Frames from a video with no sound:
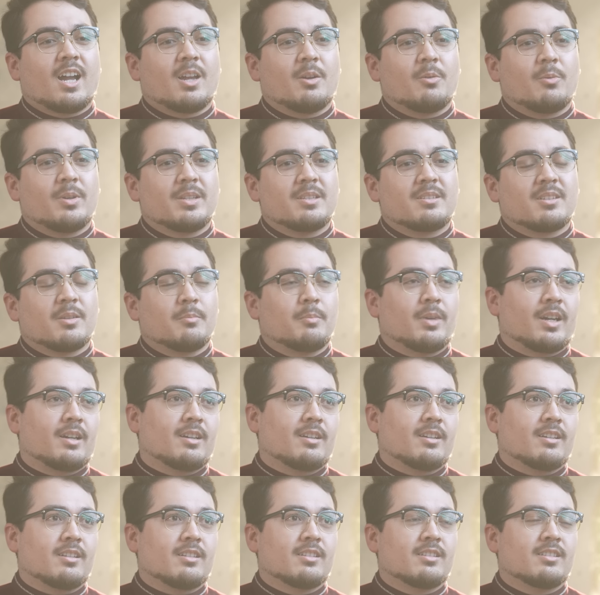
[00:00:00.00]
I went to
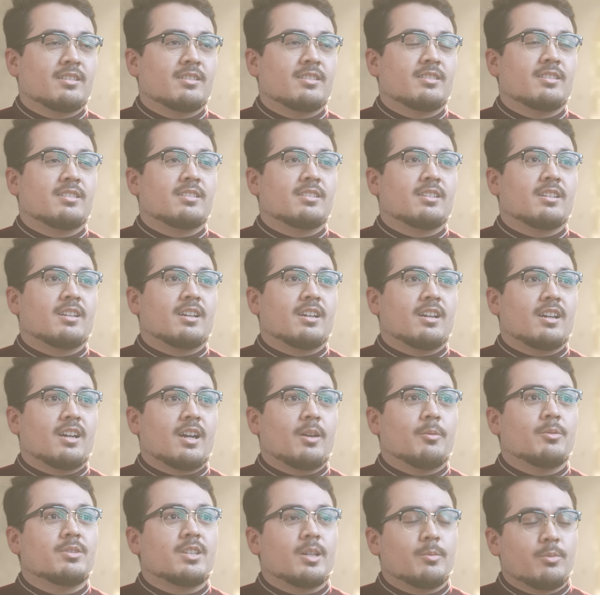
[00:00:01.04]
Mecca, uh,
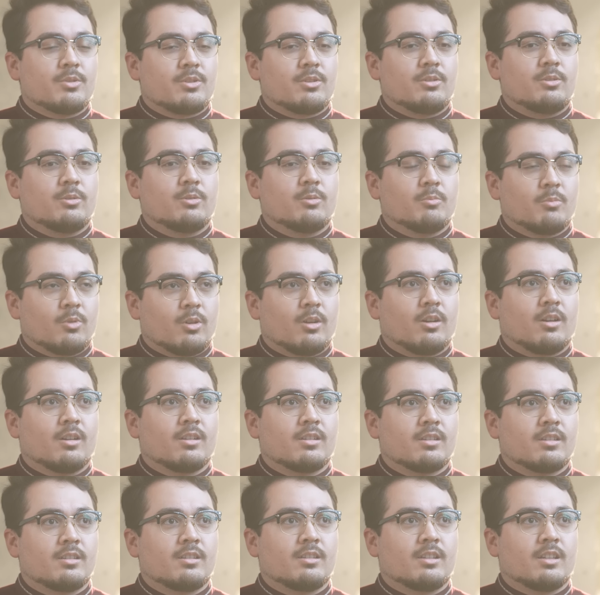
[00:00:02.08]
I was able to do
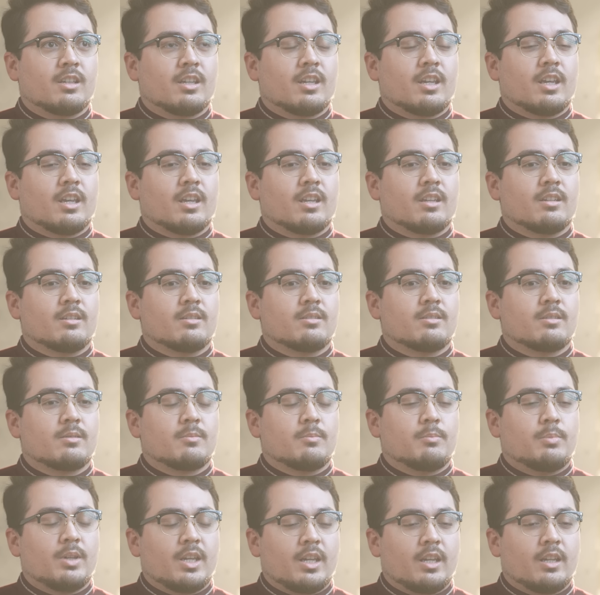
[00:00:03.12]
Umrah,
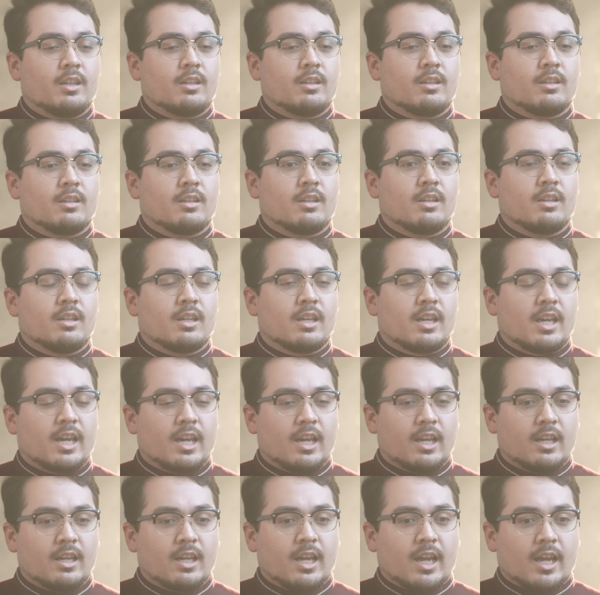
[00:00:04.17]
and being
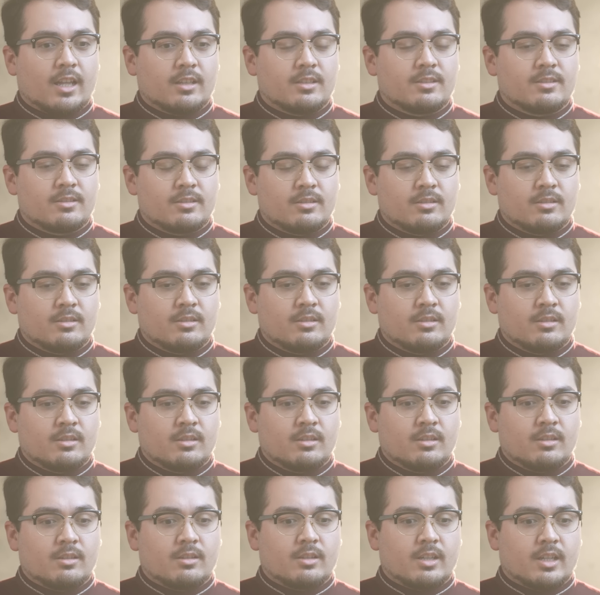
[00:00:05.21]
at
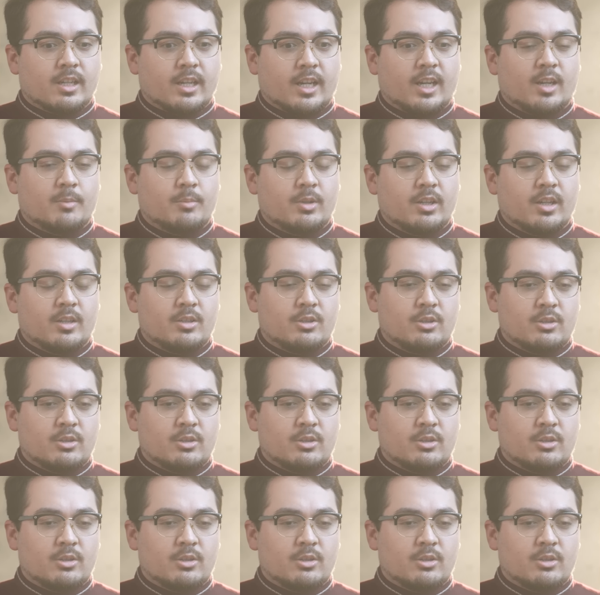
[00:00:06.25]
the Kaaba and